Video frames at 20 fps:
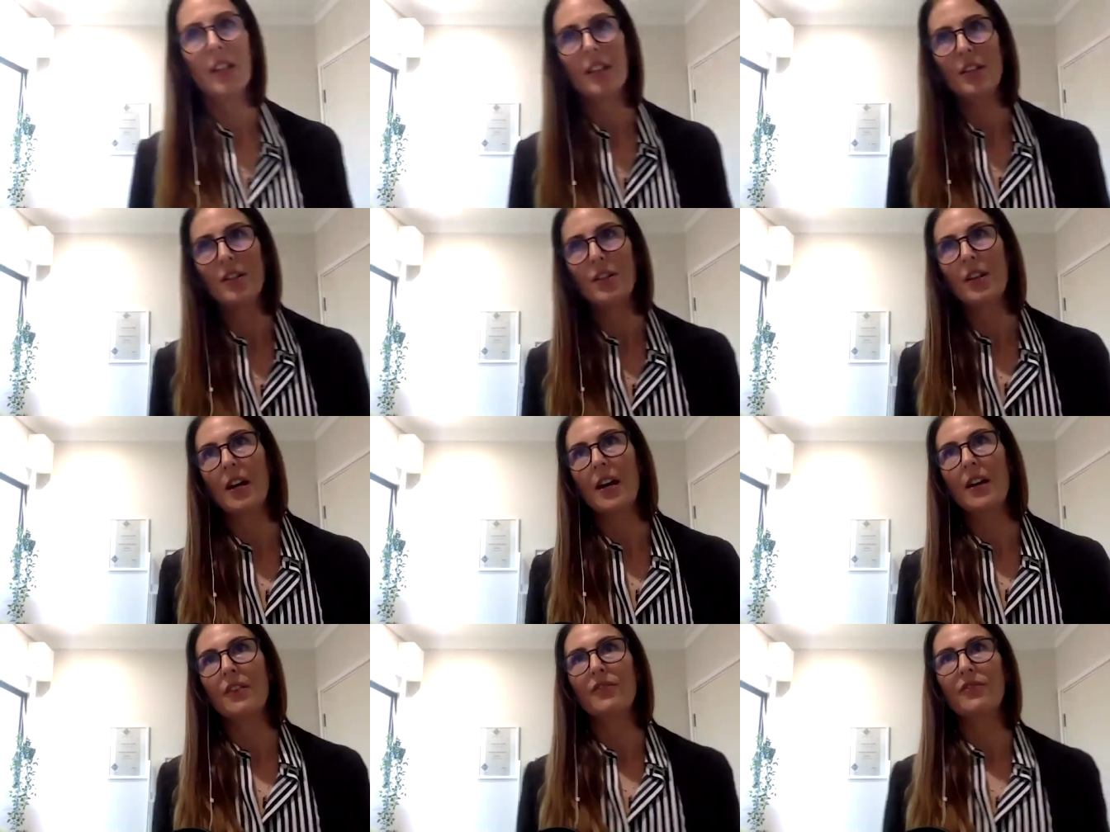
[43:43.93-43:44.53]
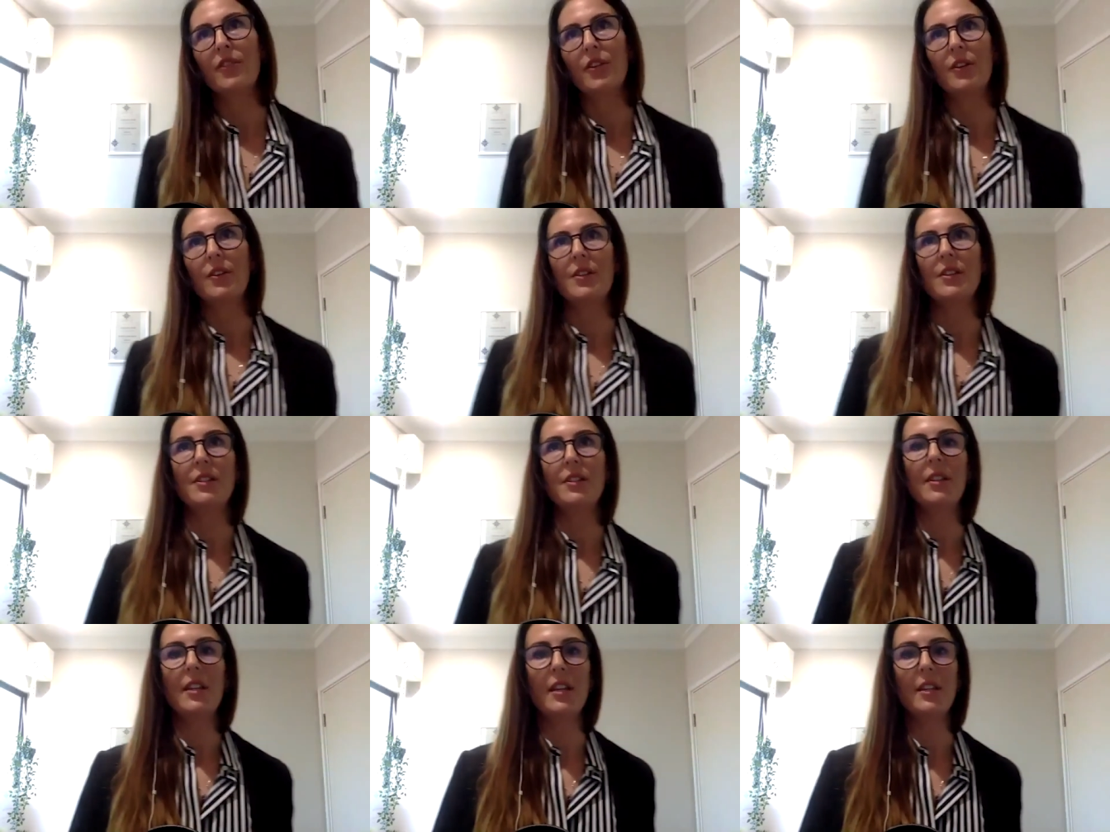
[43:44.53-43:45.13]
you kind of
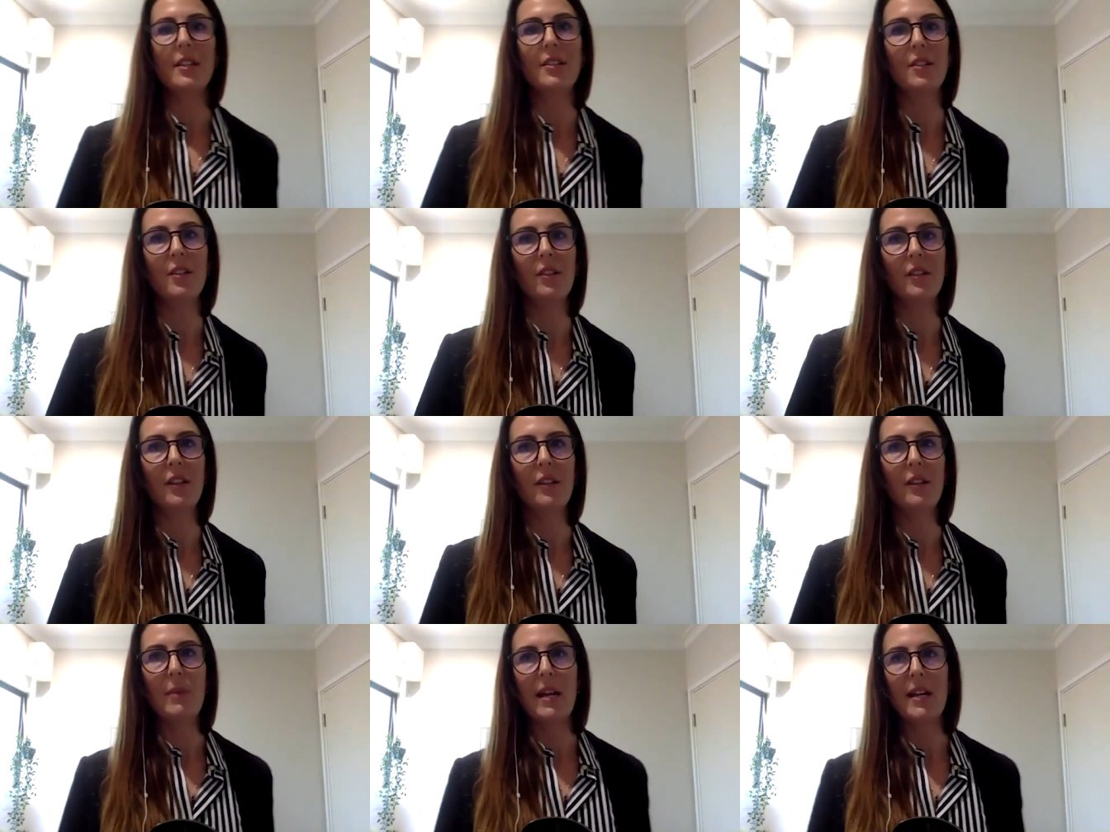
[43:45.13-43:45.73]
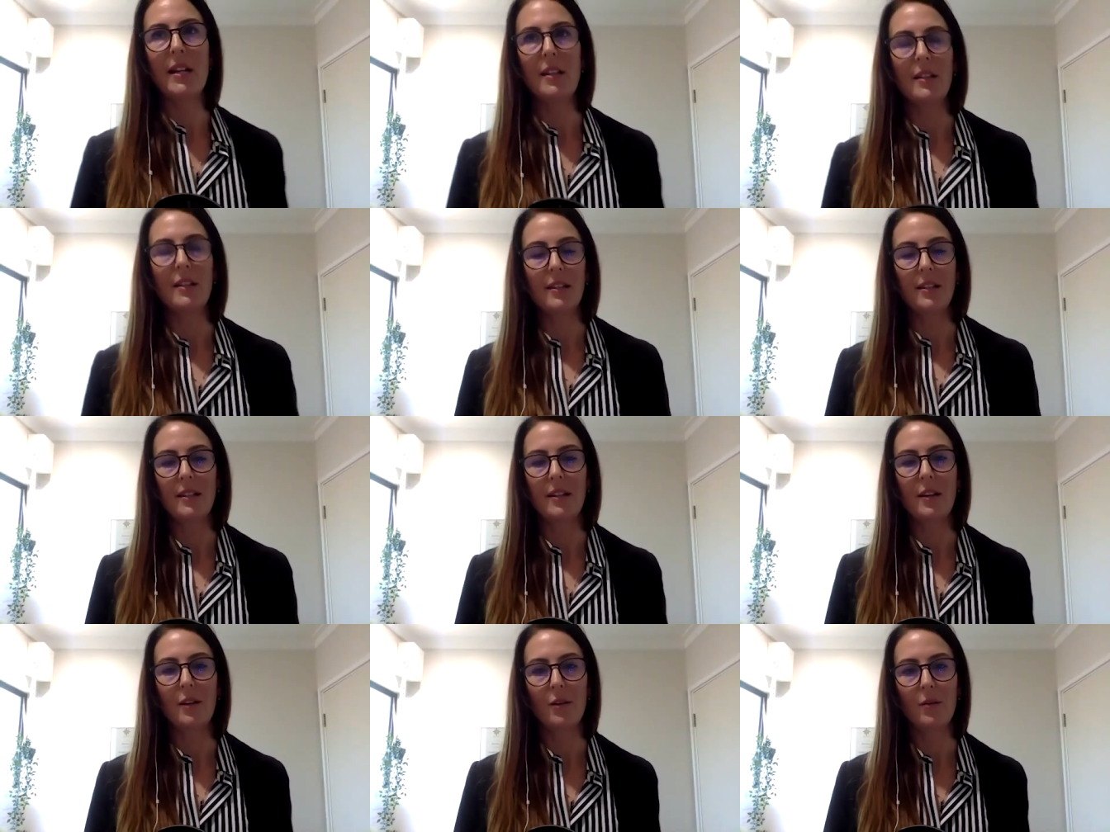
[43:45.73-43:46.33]
focus on the external and media
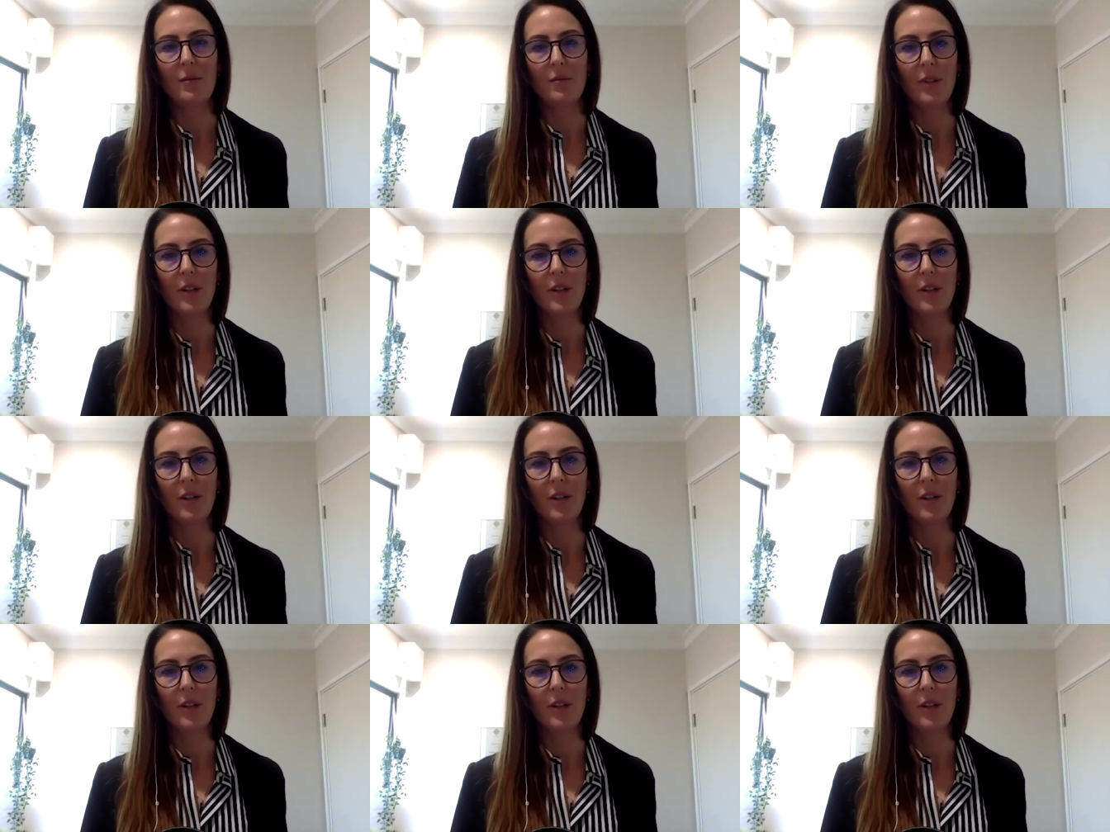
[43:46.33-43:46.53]
doesn't help